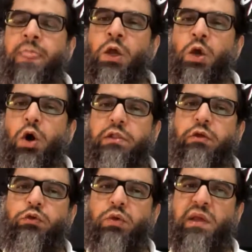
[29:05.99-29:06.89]
Although
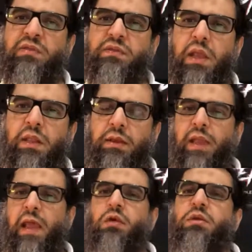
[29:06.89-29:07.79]
you can say that
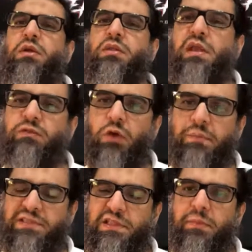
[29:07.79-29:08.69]
Ahlul Hadith,
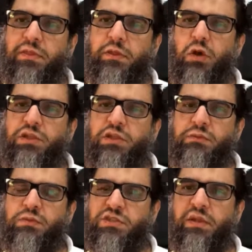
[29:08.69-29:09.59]
obviously, methodology
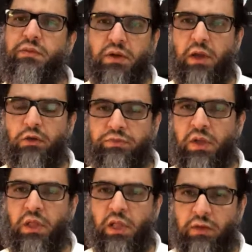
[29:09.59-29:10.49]
was never kind of,
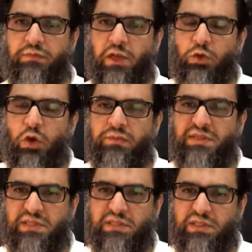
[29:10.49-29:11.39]
it always
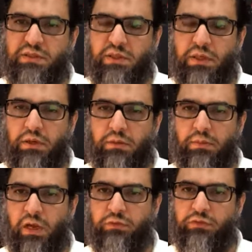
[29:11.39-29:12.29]
existed, yeah,
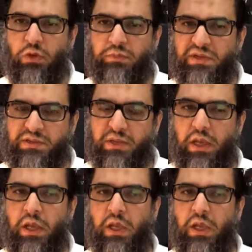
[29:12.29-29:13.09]
it was always there,